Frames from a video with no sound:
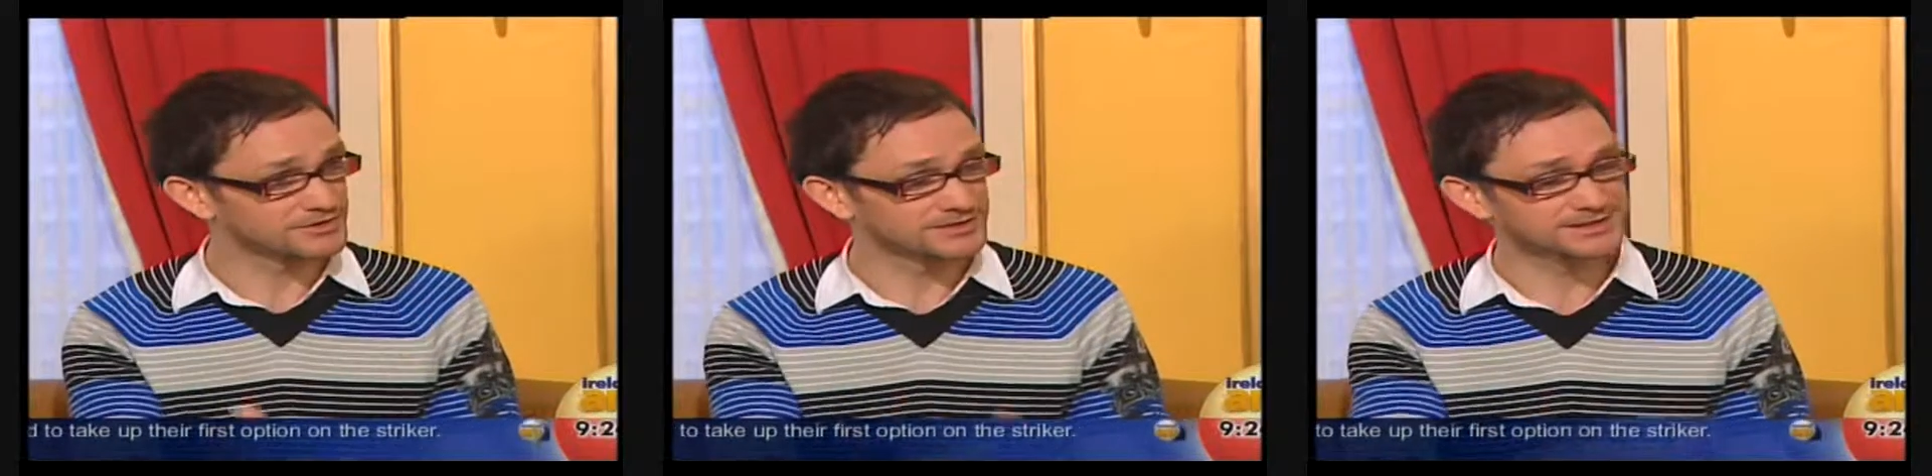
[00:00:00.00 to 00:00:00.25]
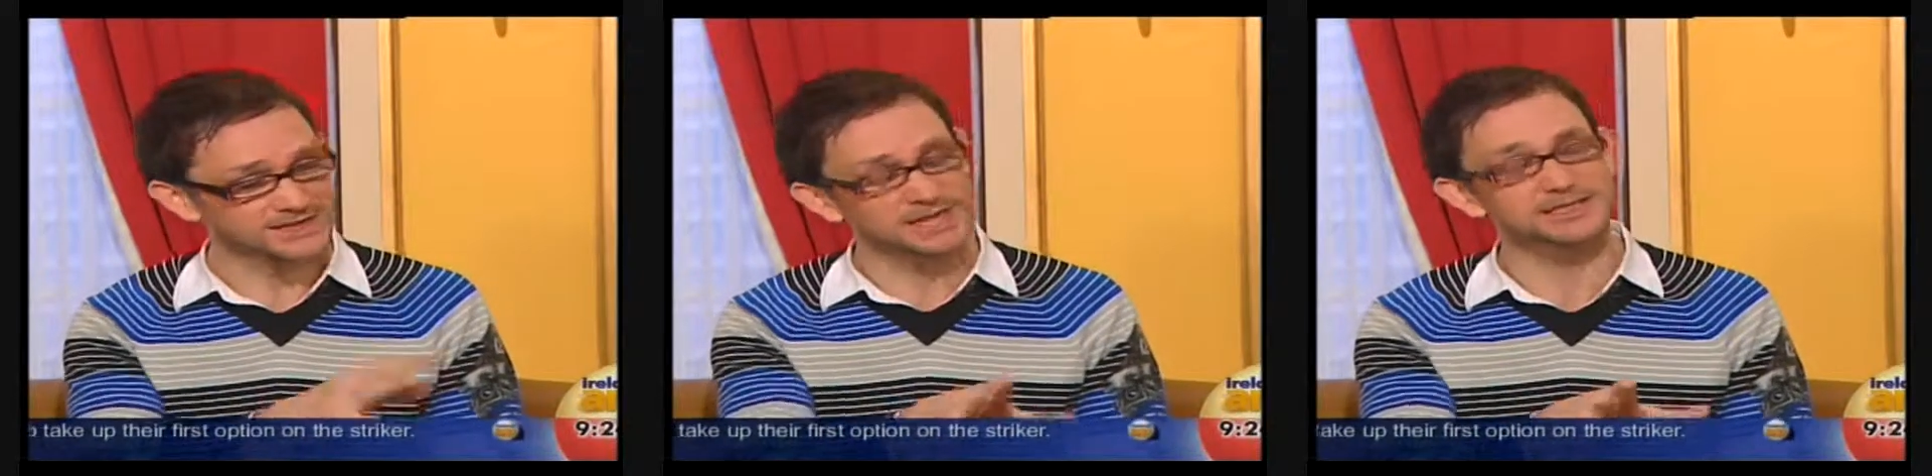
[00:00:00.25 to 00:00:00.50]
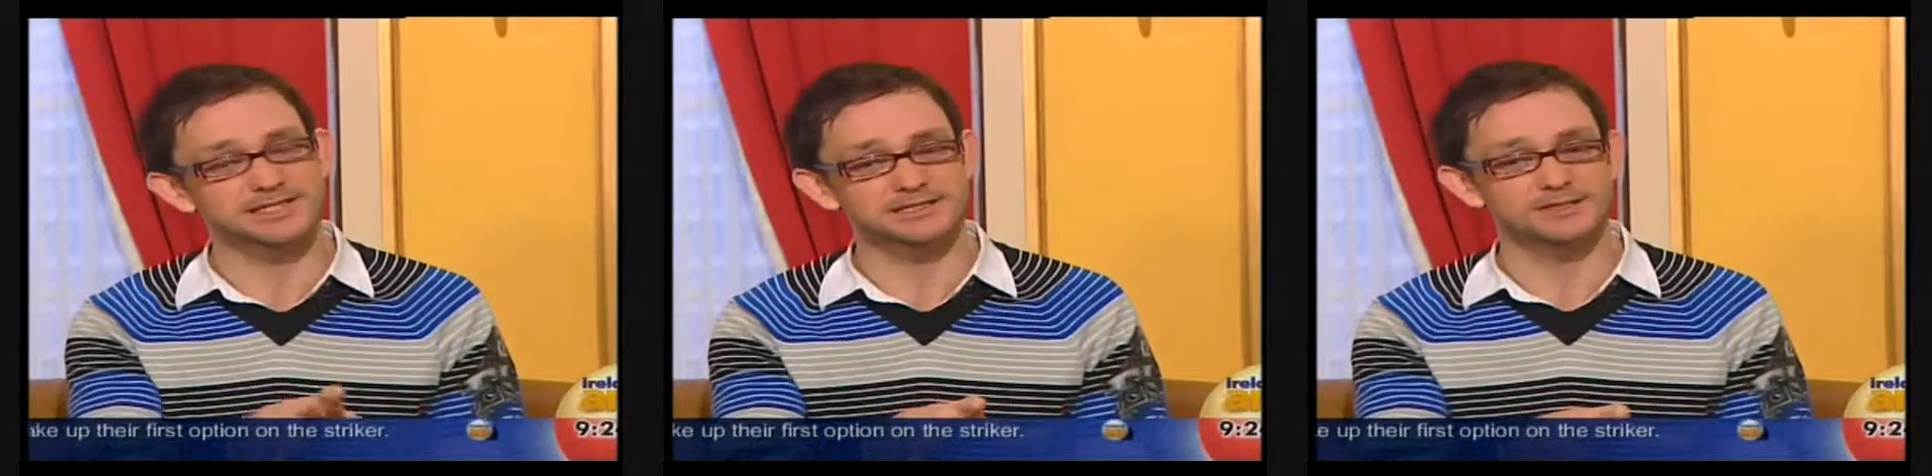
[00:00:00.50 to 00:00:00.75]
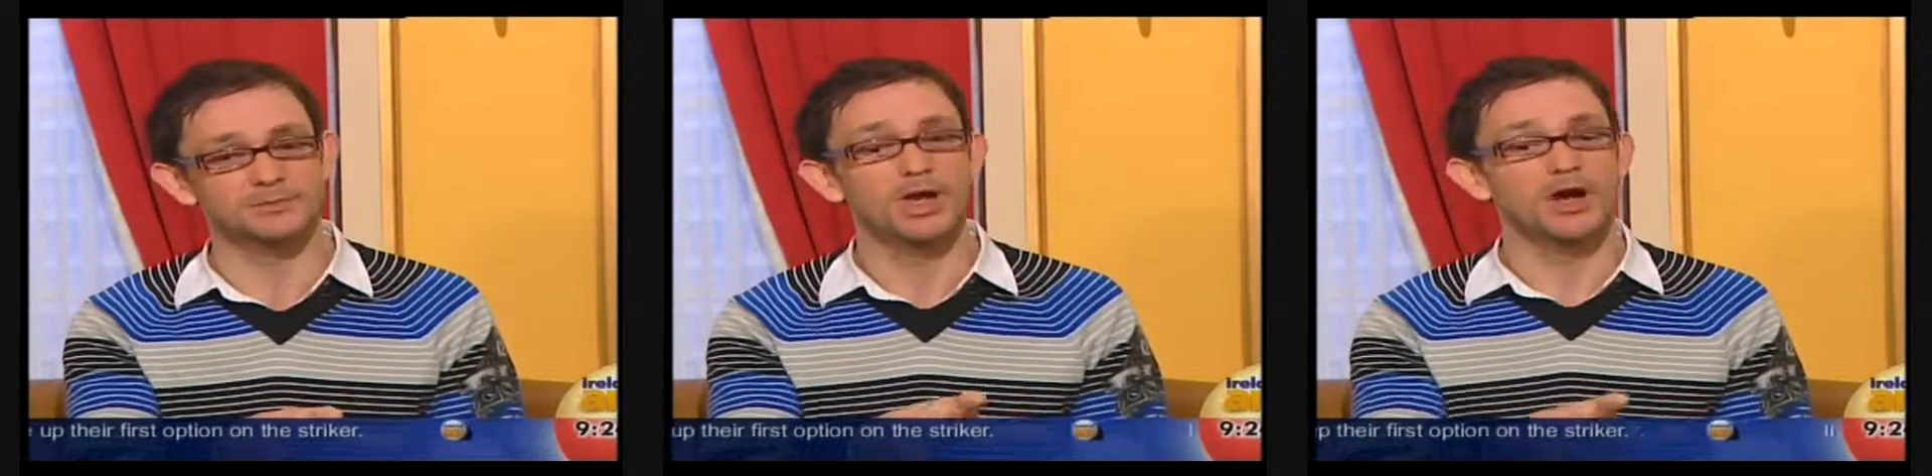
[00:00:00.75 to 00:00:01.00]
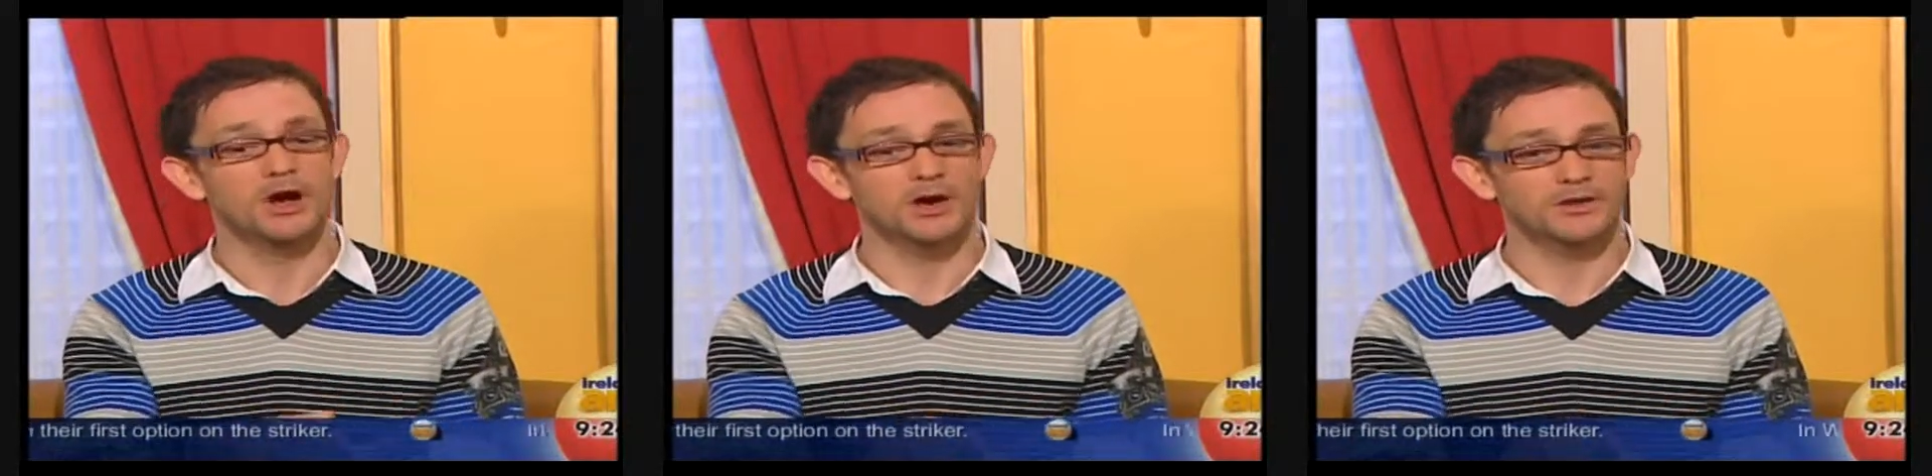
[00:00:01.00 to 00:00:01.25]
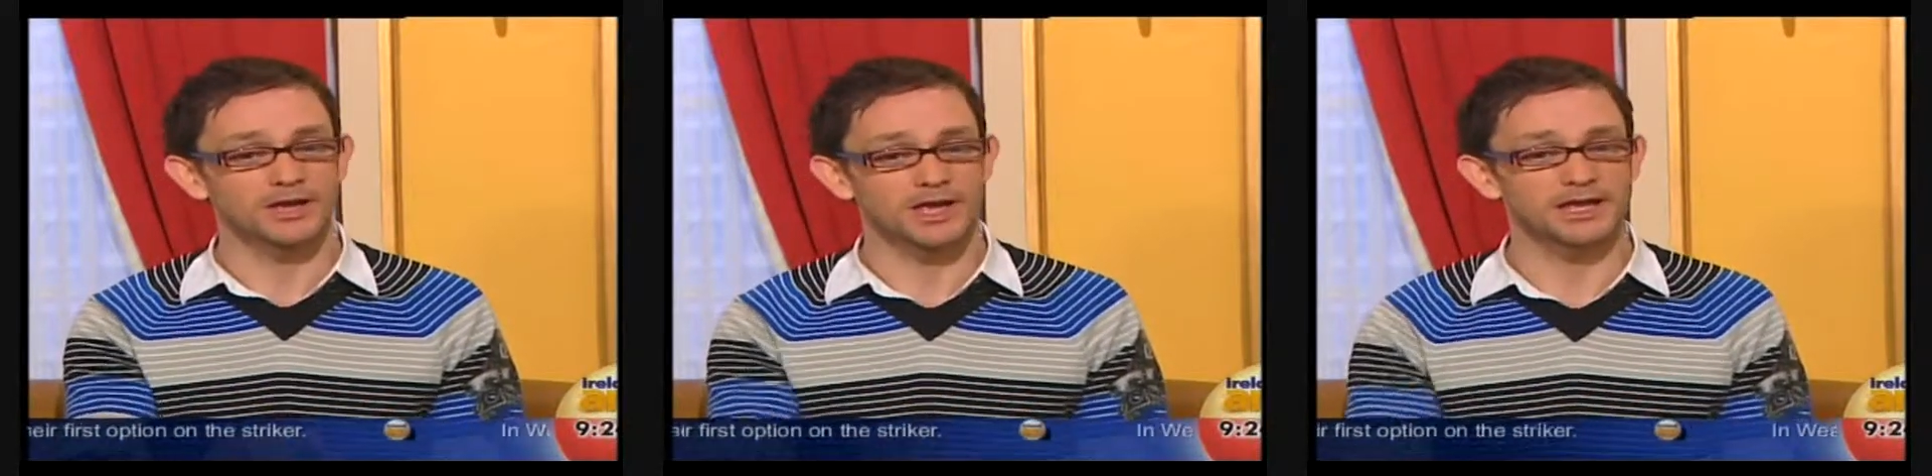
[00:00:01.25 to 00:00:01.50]
And his dad said to him,
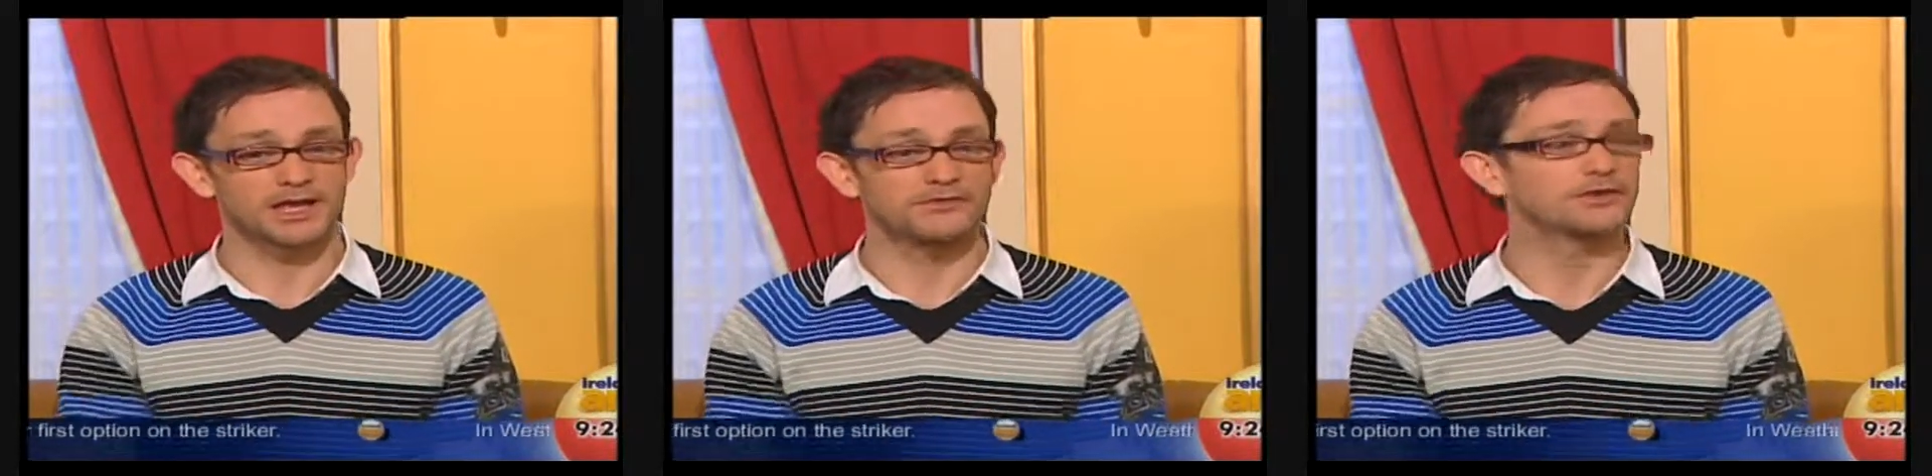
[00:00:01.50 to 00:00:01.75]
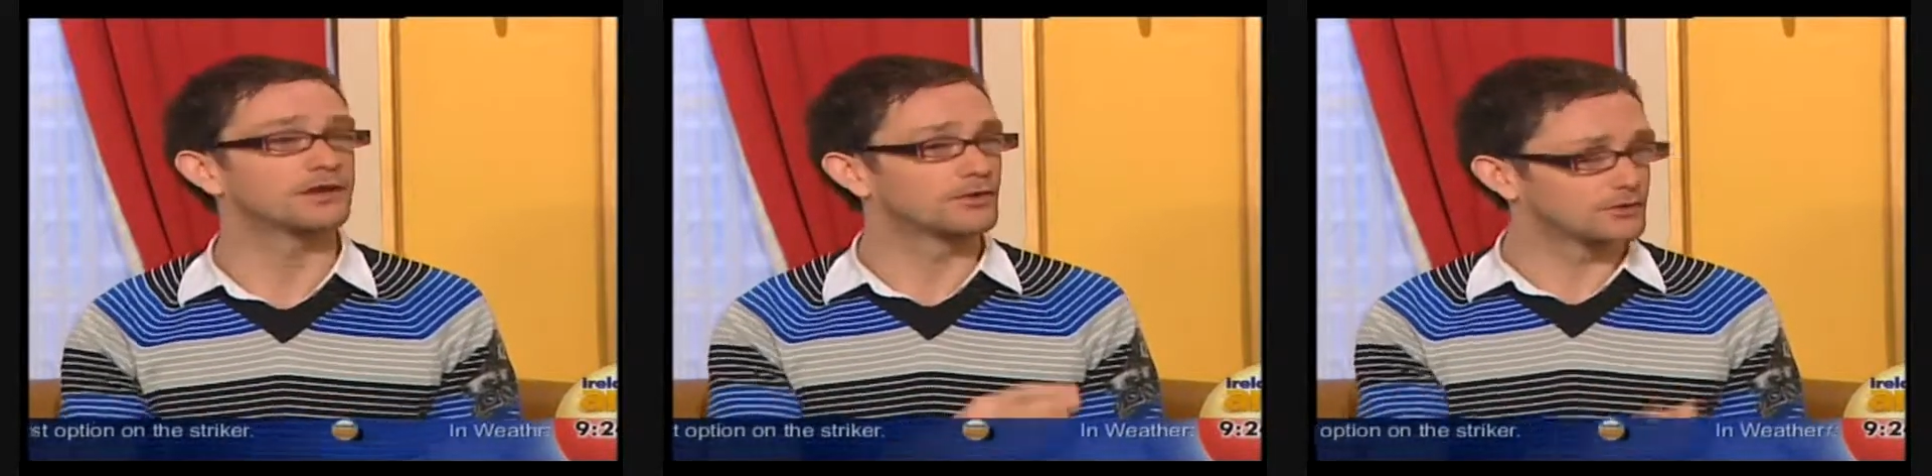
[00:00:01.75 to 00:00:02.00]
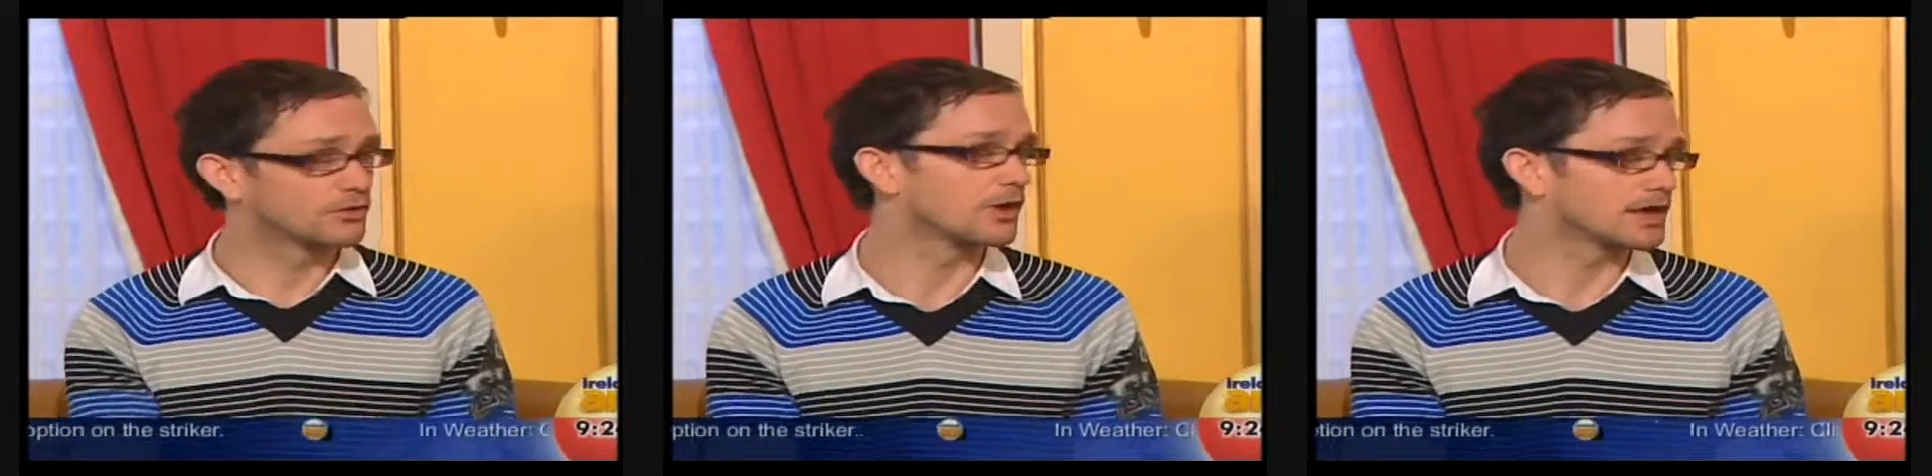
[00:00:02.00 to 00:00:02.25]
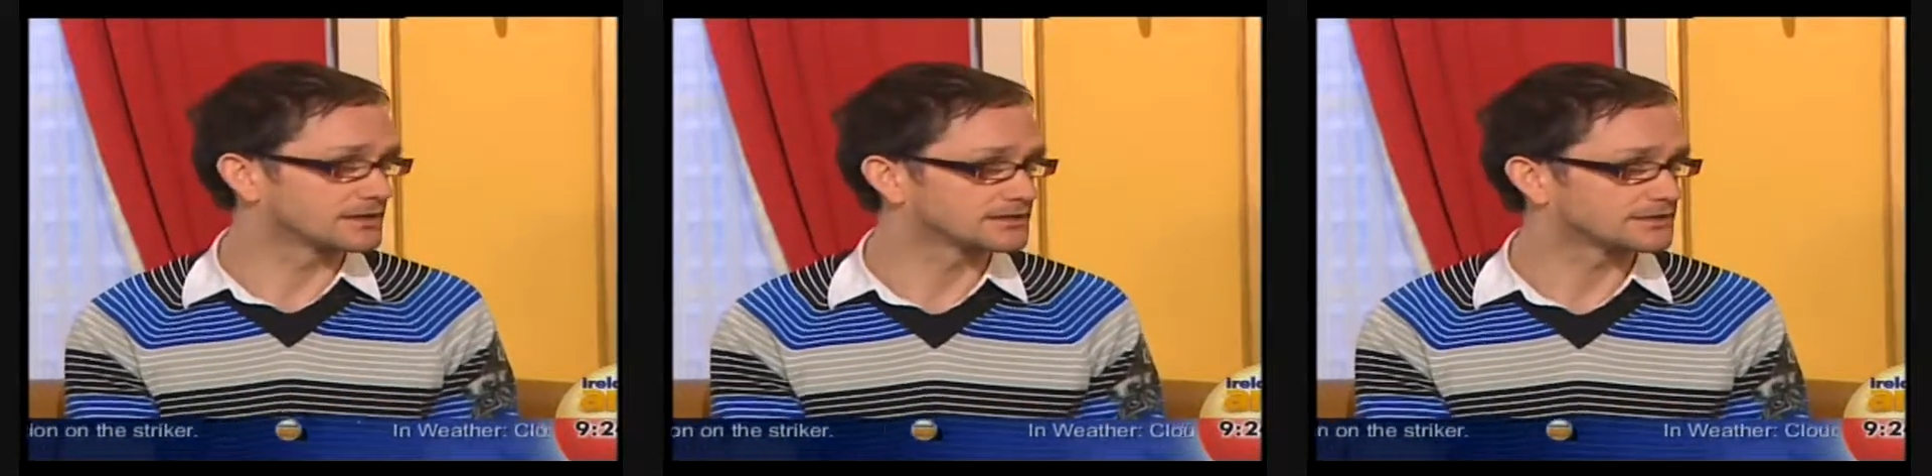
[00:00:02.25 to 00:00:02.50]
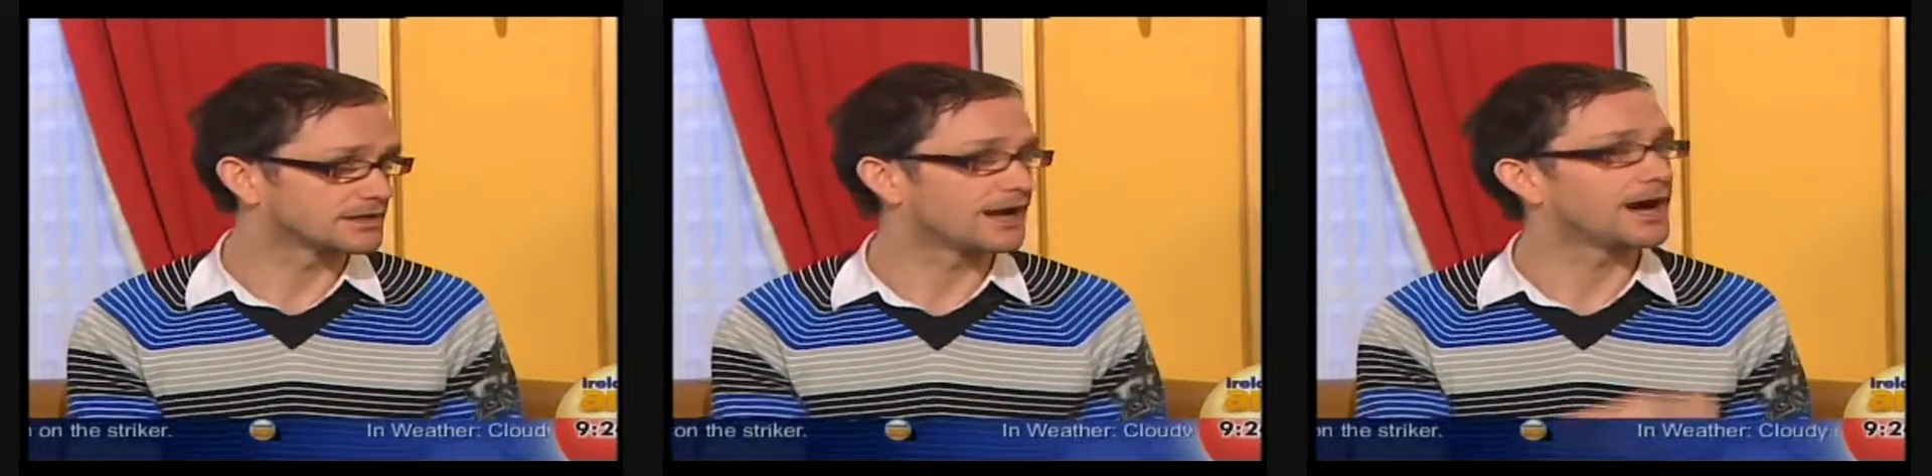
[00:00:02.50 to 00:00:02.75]
okay, if you get good grades,